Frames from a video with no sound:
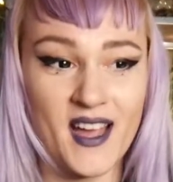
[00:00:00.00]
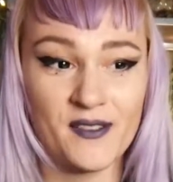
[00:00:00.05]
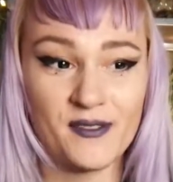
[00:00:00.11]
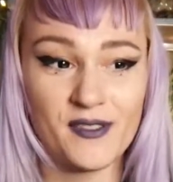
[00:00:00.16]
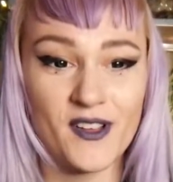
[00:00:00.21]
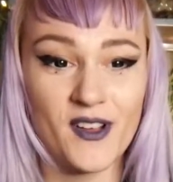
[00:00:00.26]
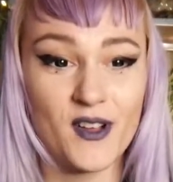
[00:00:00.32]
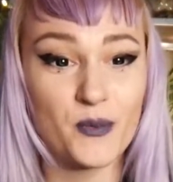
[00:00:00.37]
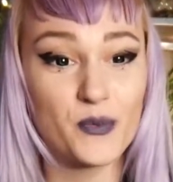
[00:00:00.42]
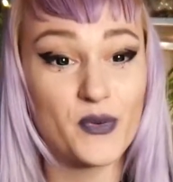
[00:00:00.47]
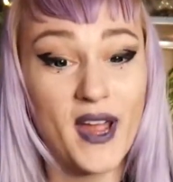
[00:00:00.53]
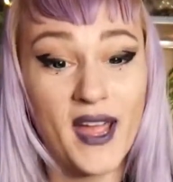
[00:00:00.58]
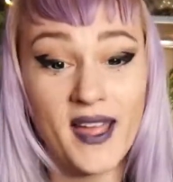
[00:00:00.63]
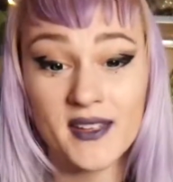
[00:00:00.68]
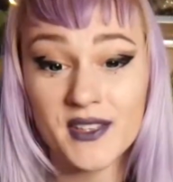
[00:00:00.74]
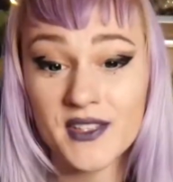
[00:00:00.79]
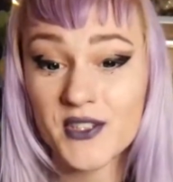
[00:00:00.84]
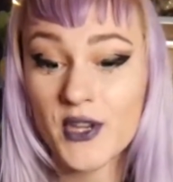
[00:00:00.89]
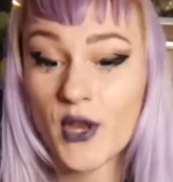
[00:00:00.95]
long
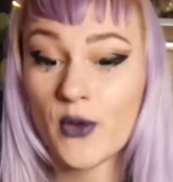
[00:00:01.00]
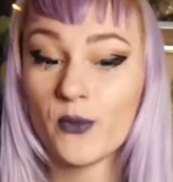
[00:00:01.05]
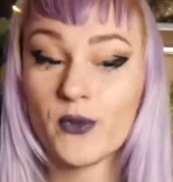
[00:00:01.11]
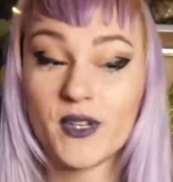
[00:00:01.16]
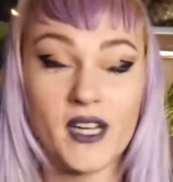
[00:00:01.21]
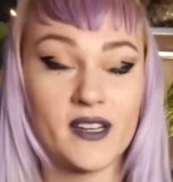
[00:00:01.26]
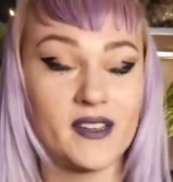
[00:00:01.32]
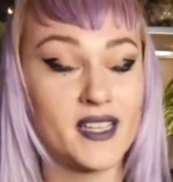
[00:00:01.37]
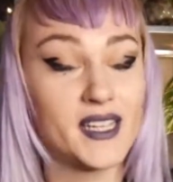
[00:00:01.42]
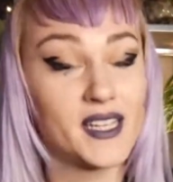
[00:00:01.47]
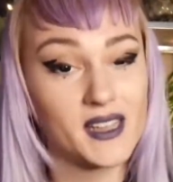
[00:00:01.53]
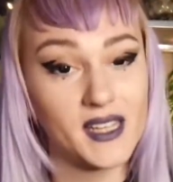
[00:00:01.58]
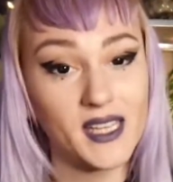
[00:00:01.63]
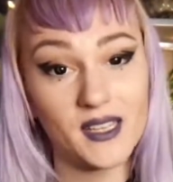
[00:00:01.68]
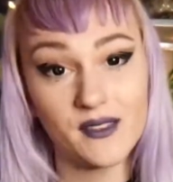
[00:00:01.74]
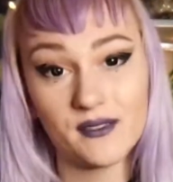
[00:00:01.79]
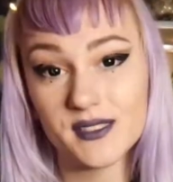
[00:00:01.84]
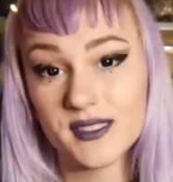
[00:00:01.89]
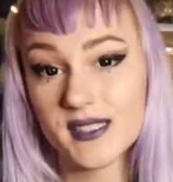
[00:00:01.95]
branch without any
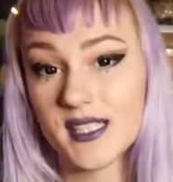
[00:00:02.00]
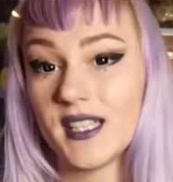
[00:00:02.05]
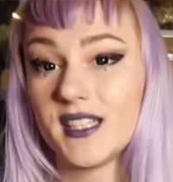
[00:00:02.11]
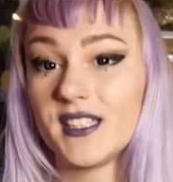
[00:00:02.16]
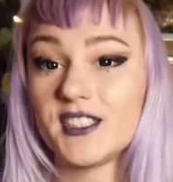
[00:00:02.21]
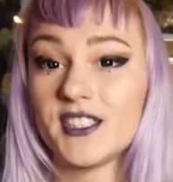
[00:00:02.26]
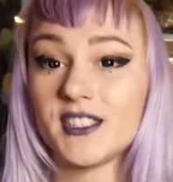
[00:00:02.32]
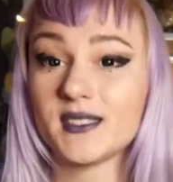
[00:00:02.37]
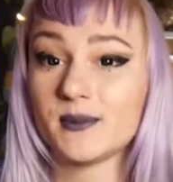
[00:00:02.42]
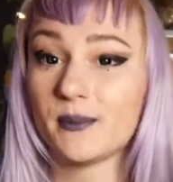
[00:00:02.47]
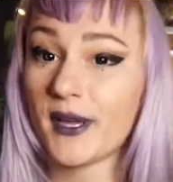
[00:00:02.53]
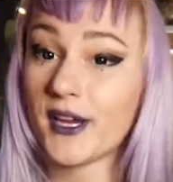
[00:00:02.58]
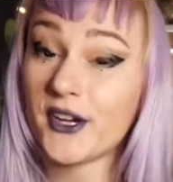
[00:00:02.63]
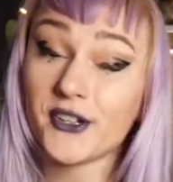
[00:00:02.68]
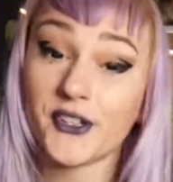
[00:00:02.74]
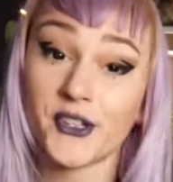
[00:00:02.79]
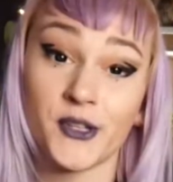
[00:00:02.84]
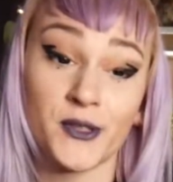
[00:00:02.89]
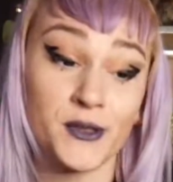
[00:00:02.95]
leaves, just bare
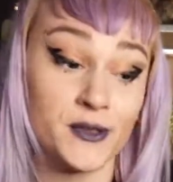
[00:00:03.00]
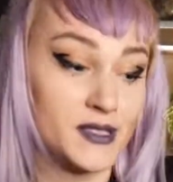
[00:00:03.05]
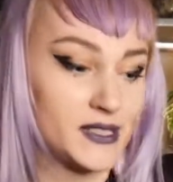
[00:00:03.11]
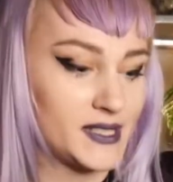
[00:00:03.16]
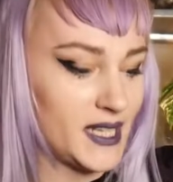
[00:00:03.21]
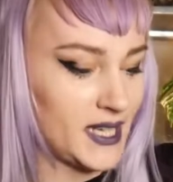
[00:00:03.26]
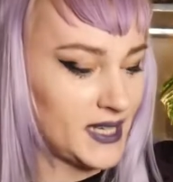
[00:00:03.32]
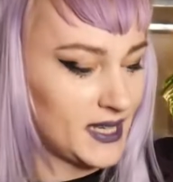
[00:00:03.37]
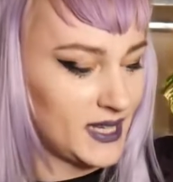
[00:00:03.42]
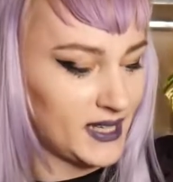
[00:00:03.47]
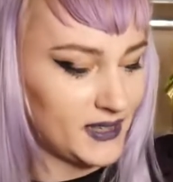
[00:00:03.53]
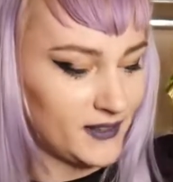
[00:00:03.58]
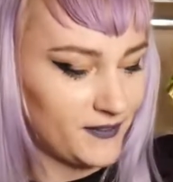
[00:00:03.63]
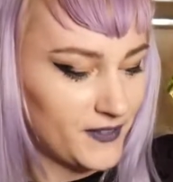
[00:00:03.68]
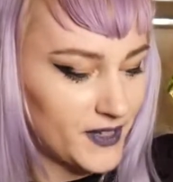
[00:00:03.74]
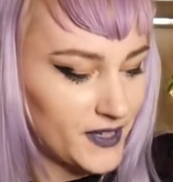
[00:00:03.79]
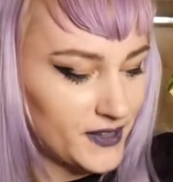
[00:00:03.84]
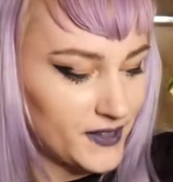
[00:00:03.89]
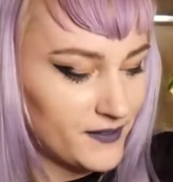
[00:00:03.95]
nodes, and at the
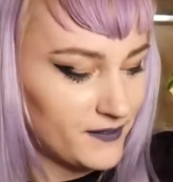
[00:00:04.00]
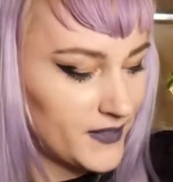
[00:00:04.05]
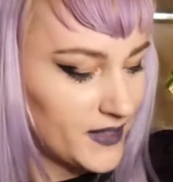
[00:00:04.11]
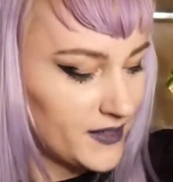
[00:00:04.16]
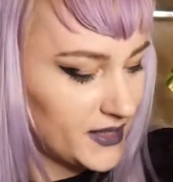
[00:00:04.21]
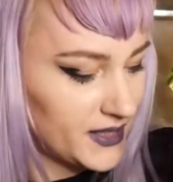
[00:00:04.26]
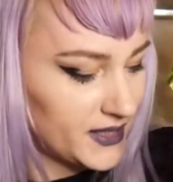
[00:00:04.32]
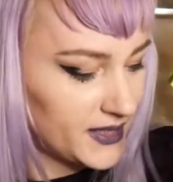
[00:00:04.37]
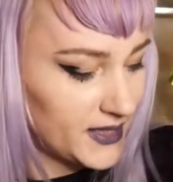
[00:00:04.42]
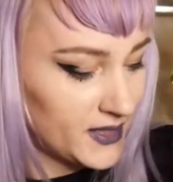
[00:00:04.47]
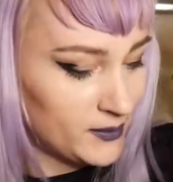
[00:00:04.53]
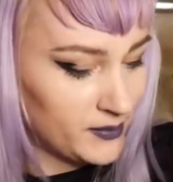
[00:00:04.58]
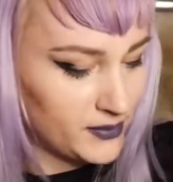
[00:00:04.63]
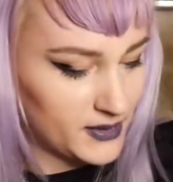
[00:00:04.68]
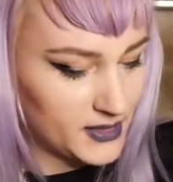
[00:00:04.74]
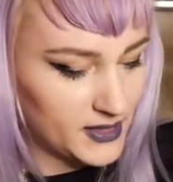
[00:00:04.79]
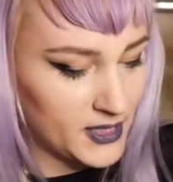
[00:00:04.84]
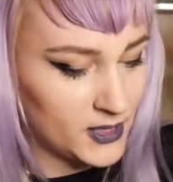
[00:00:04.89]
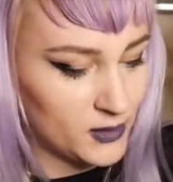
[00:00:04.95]
very tip
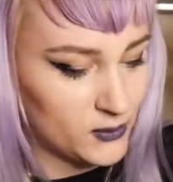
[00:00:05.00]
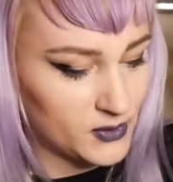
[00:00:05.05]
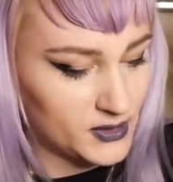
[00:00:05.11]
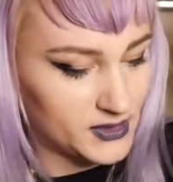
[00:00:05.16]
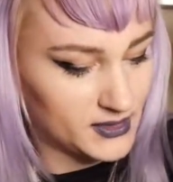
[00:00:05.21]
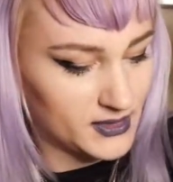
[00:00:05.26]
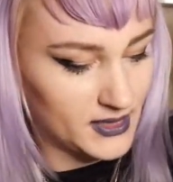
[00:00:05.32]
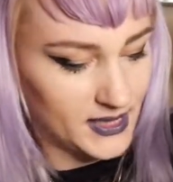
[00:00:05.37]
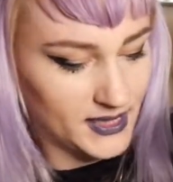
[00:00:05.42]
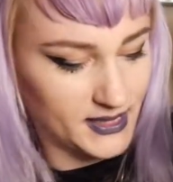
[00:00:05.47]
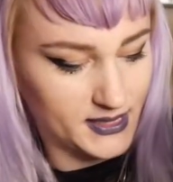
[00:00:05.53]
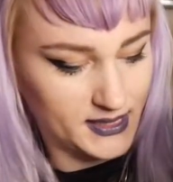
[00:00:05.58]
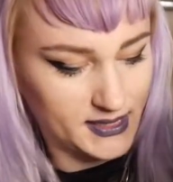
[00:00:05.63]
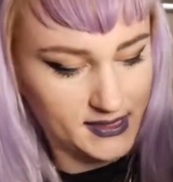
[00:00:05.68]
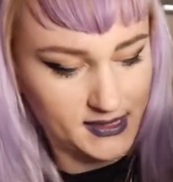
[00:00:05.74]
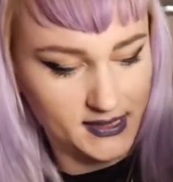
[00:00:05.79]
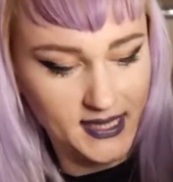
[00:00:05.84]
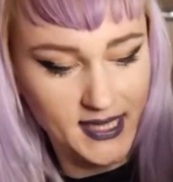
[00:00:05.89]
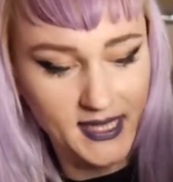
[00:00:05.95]
there was like
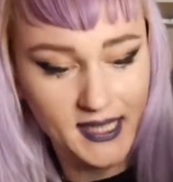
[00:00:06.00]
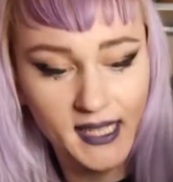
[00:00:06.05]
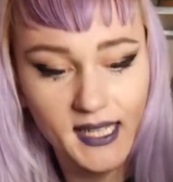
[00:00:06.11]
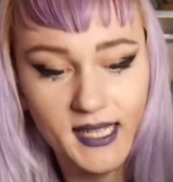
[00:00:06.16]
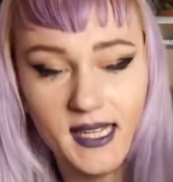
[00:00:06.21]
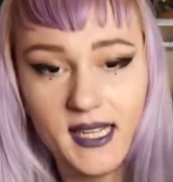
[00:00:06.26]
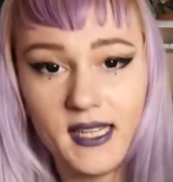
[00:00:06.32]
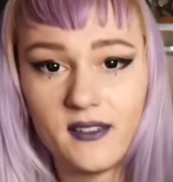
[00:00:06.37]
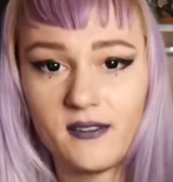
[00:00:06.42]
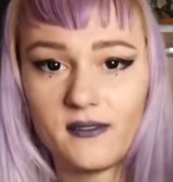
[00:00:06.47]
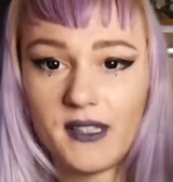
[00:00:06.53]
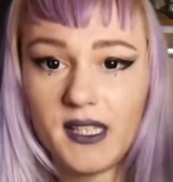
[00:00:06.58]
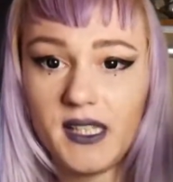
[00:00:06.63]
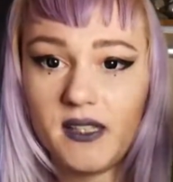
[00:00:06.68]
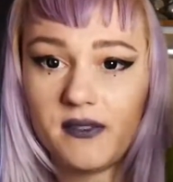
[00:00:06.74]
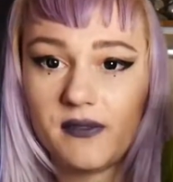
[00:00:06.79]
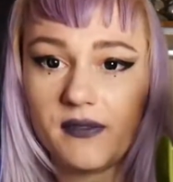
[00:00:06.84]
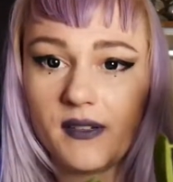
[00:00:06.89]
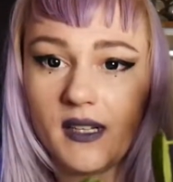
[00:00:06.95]
this tiny kind of
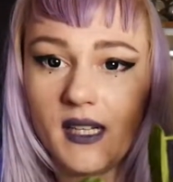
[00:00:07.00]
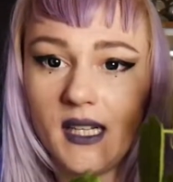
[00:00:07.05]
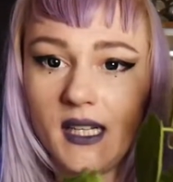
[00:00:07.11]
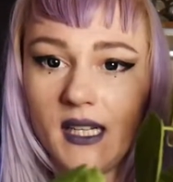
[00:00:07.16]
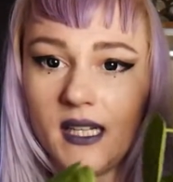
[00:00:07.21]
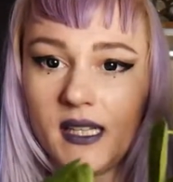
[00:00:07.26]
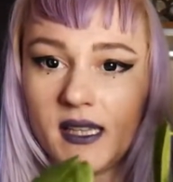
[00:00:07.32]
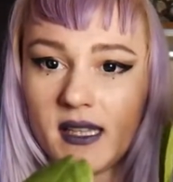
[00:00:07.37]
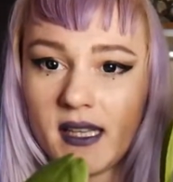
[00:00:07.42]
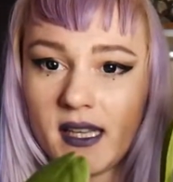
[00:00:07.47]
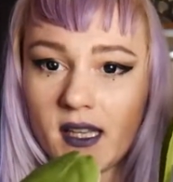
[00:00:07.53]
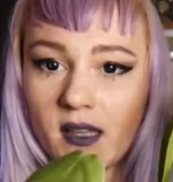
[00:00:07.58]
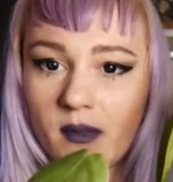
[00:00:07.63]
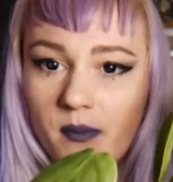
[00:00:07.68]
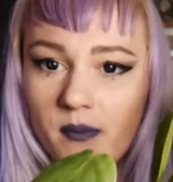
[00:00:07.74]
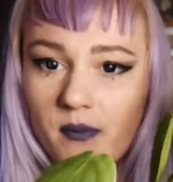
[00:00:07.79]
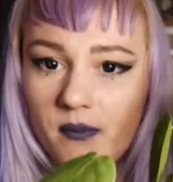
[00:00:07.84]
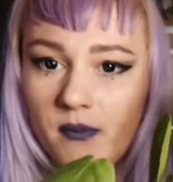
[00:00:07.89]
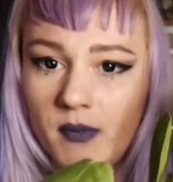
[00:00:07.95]
leaf, like
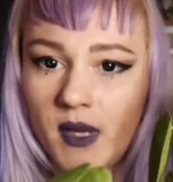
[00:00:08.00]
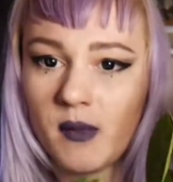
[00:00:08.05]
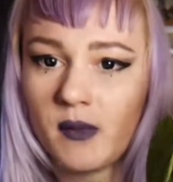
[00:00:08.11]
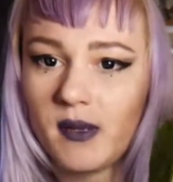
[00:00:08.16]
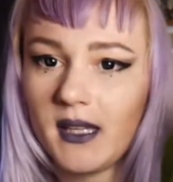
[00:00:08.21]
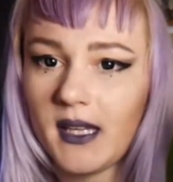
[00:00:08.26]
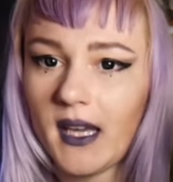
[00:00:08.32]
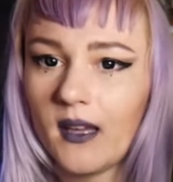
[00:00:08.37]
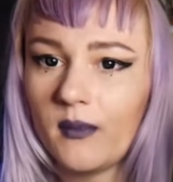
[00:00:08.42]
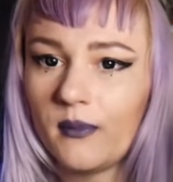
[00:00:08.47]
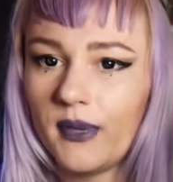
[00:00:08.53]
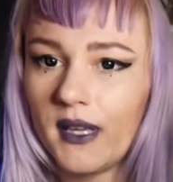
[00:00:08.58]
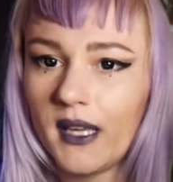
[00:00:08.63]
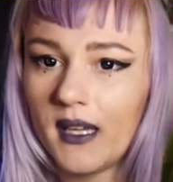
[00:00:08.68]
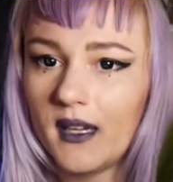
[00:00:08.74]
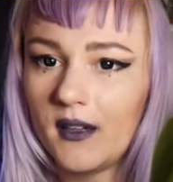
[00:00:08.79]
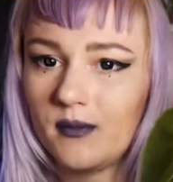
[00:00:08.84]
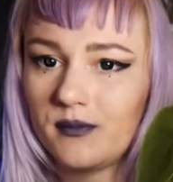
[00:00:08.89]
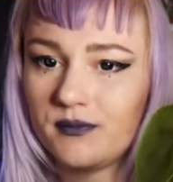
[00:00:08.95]
maybe yay
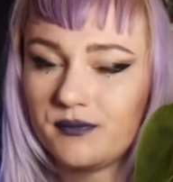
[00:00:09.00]
big,